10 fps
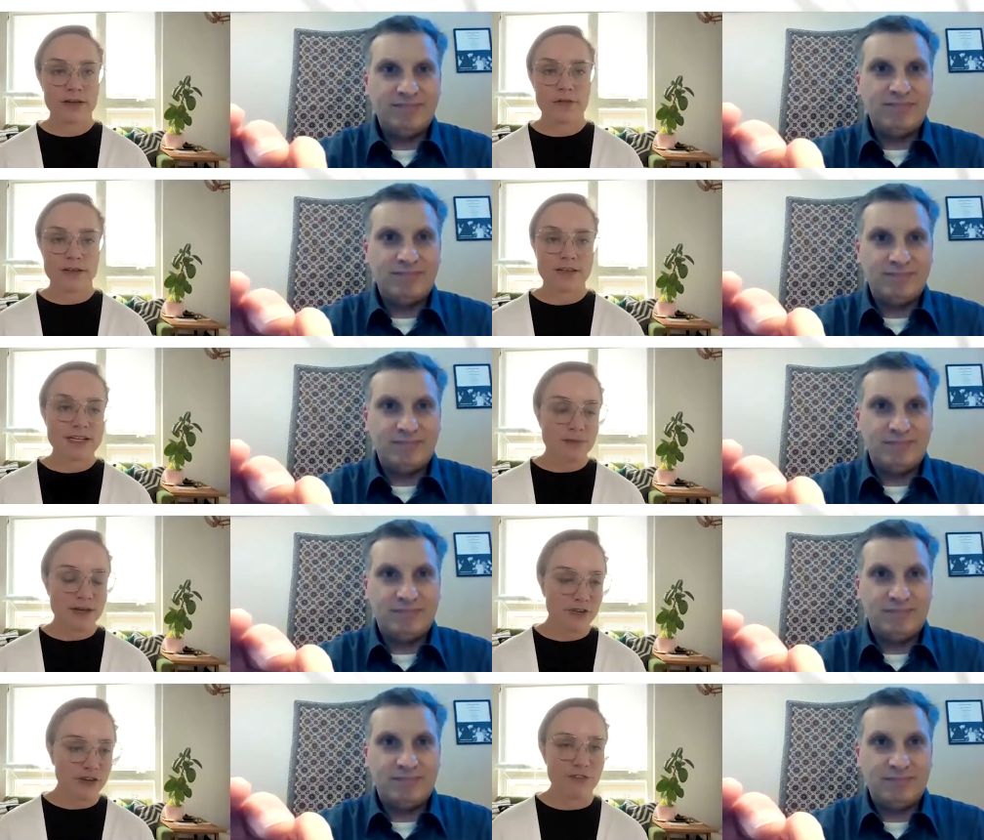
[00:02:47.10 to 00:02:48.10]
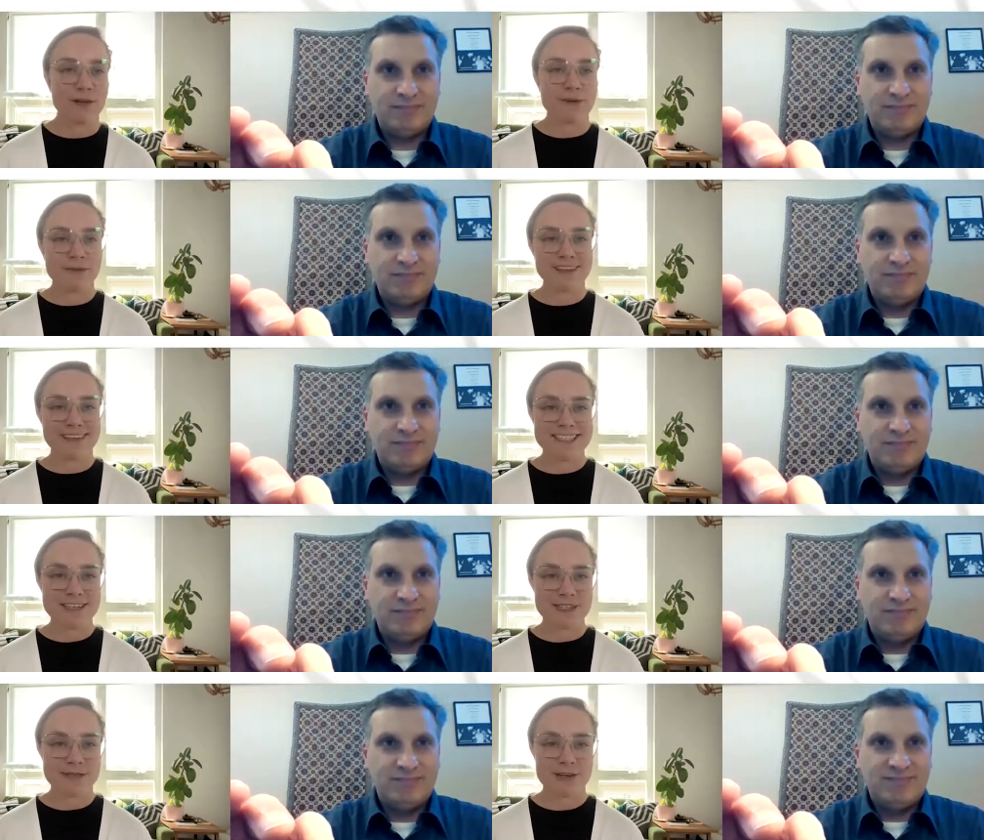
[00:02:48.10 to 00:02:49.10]
Speaker 1: with Anis being chair of the department that seems
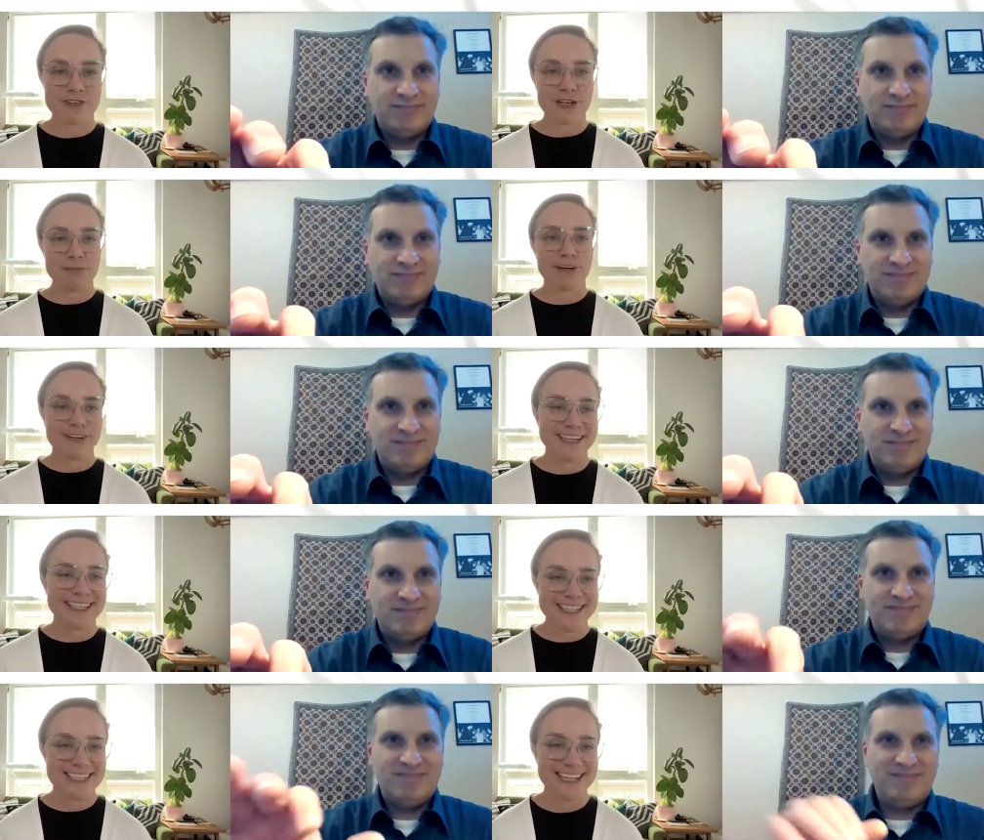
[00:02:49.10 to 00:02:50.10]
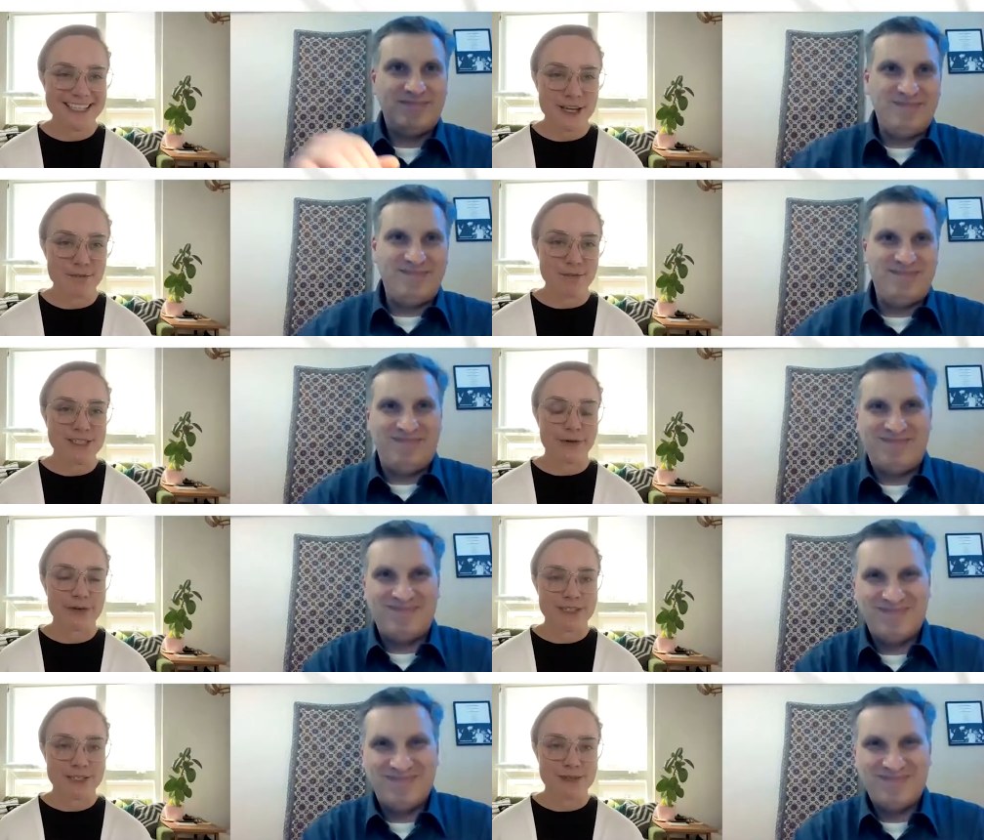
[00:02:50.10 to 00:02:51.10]
especially pertinent to today's episode because
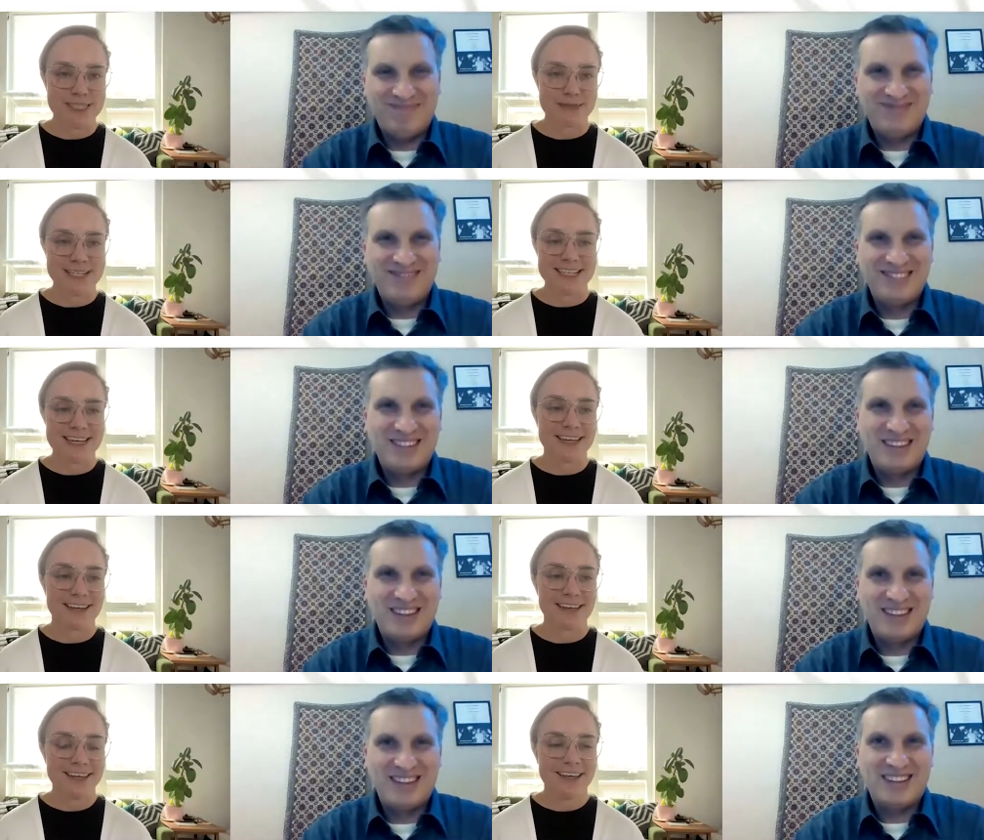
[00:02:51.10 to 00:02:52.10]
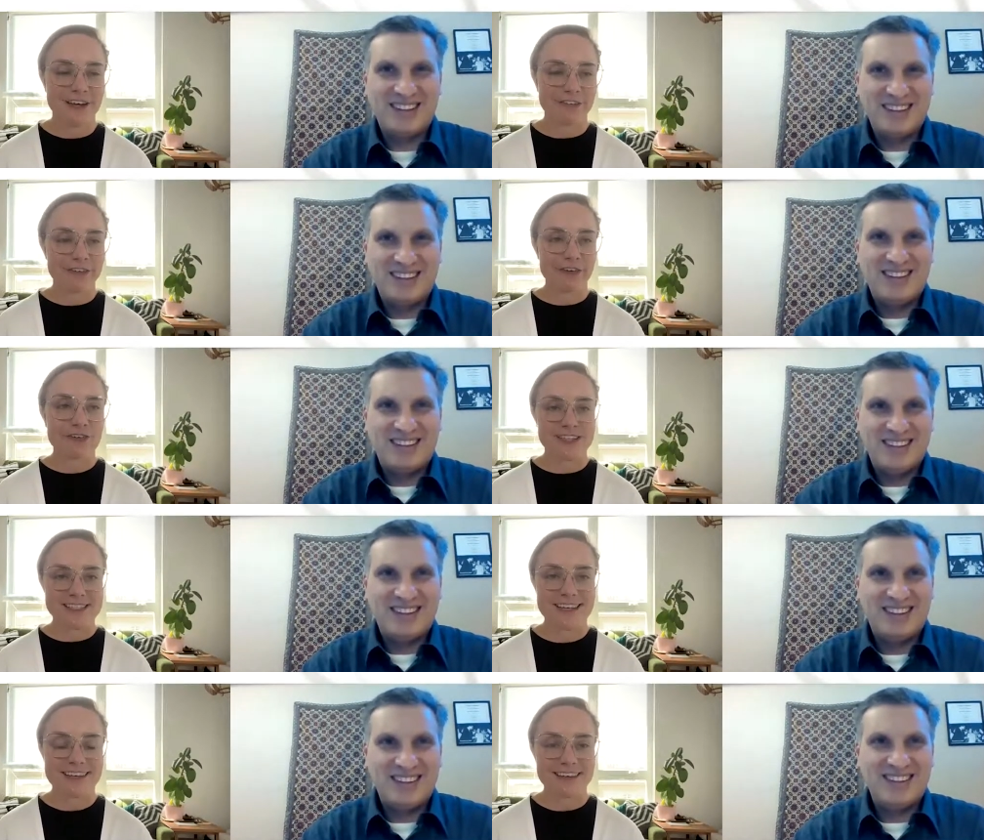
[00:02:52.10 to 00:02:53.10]
there's been some exciting evolutions i
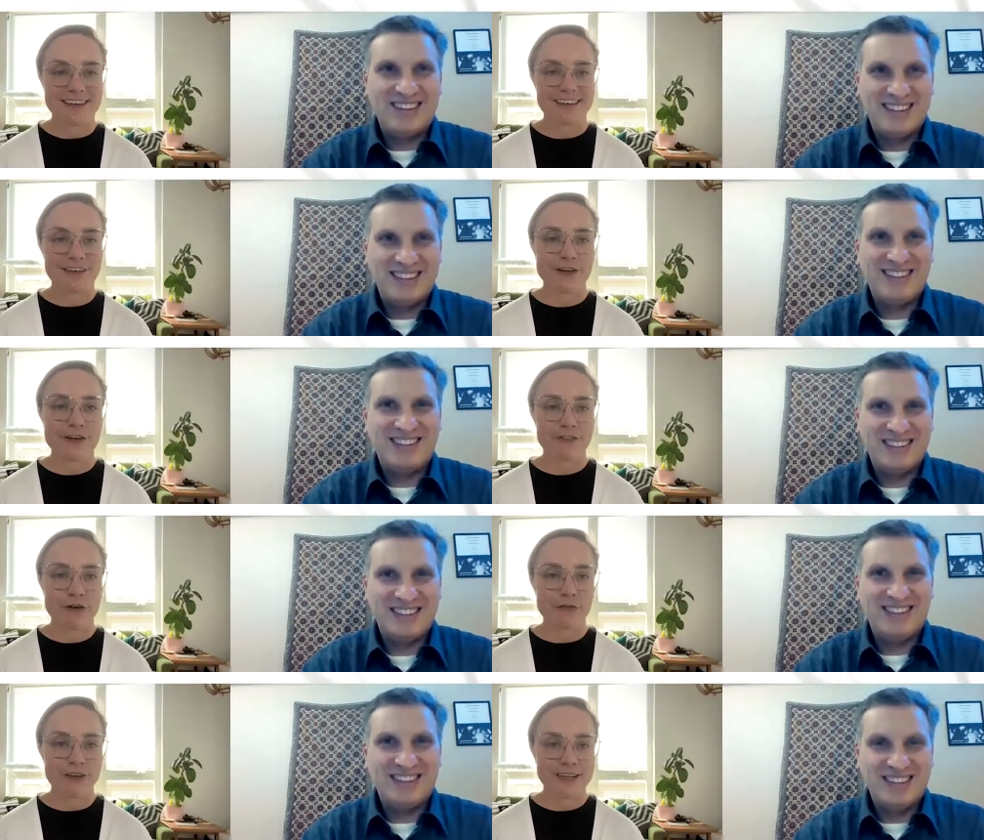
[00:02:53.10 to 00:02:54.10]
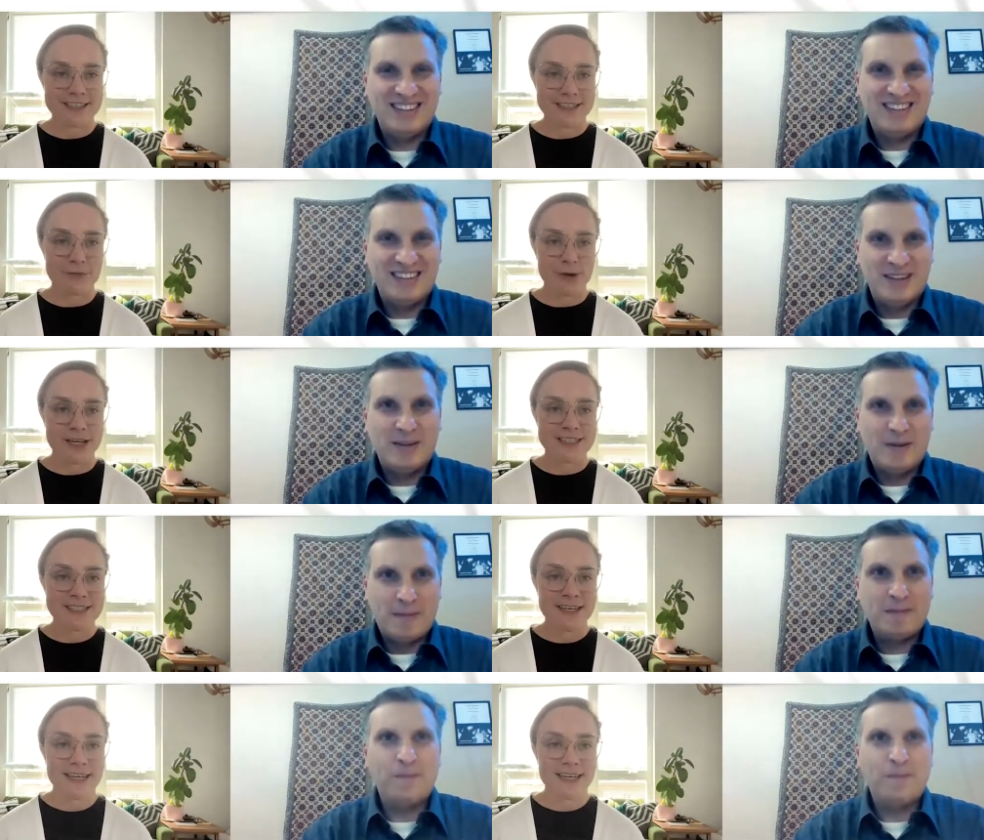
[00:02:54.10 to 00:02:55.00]
think in the year of covid in some ways